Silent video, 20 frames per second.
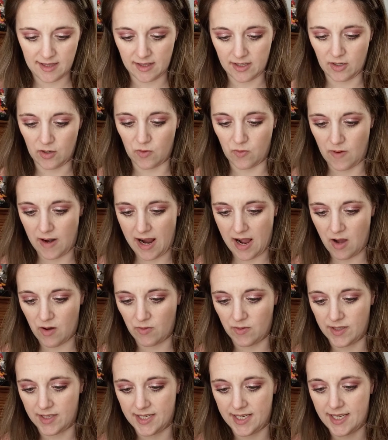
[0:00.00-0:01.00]
the little
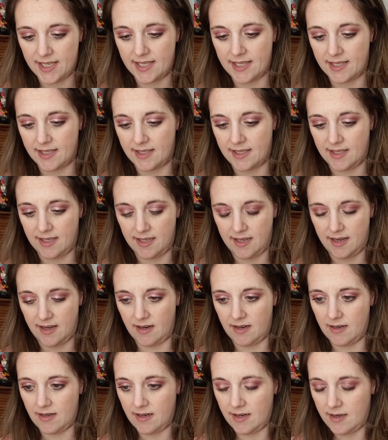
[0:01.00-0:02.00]
round discs in
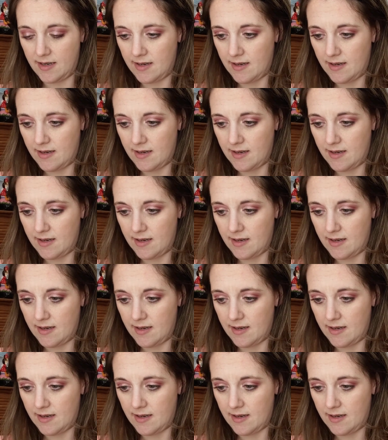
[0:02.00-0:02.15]
here.